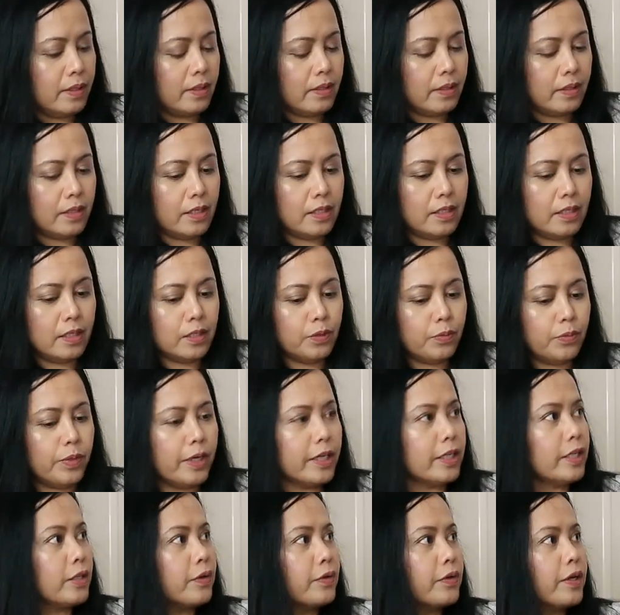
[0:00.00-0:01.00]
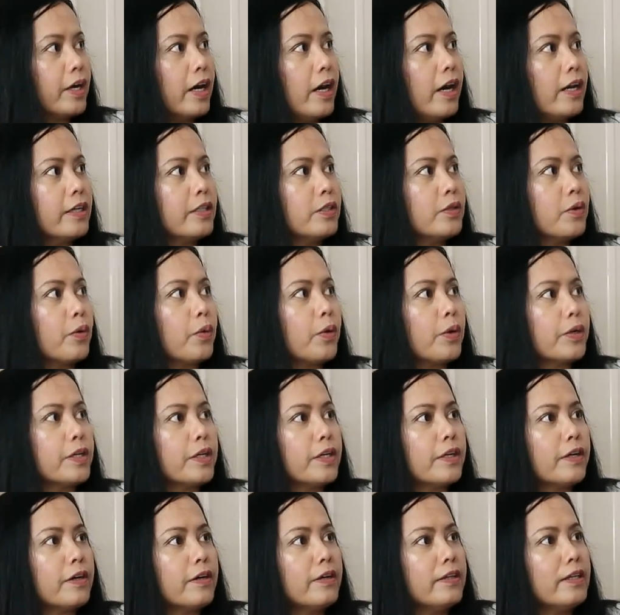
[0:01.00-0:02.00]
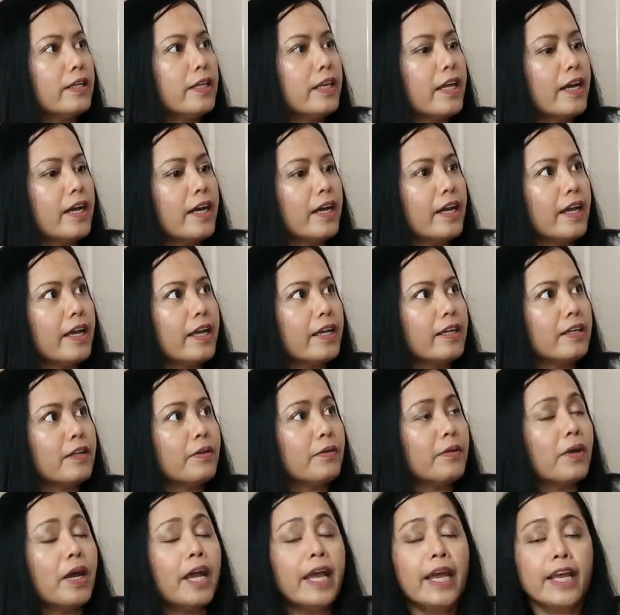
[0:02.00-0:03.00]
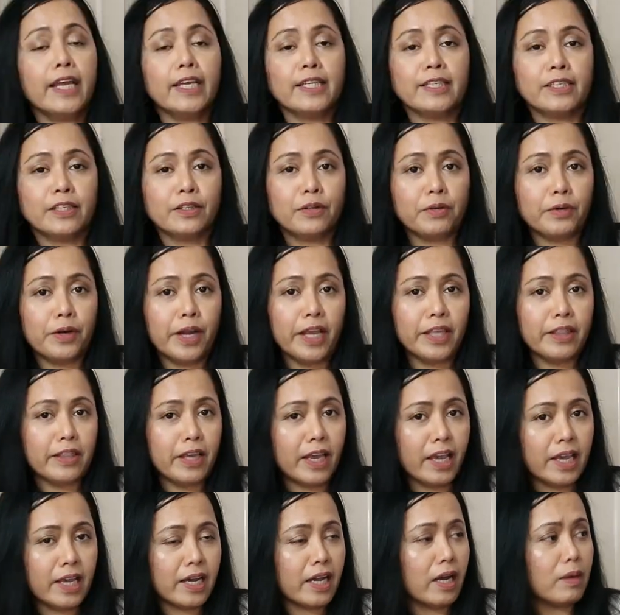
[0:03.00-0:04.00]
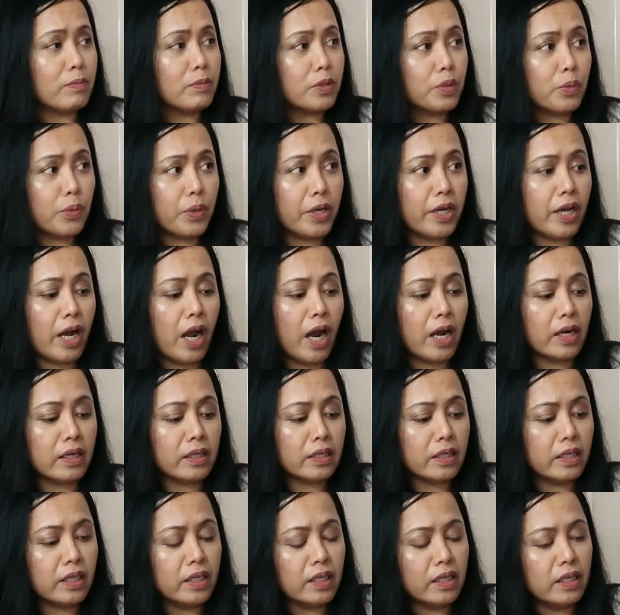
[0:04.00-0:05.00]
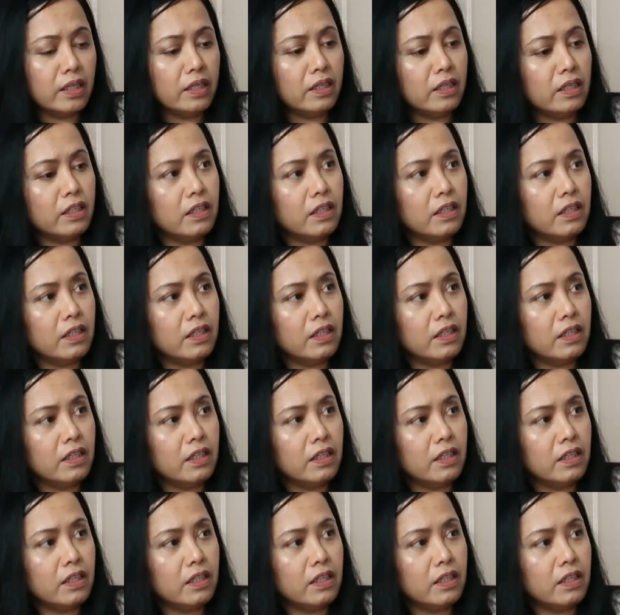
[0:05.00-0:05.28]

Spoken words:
This is what you got. You order online. It's great that it comes with hanger.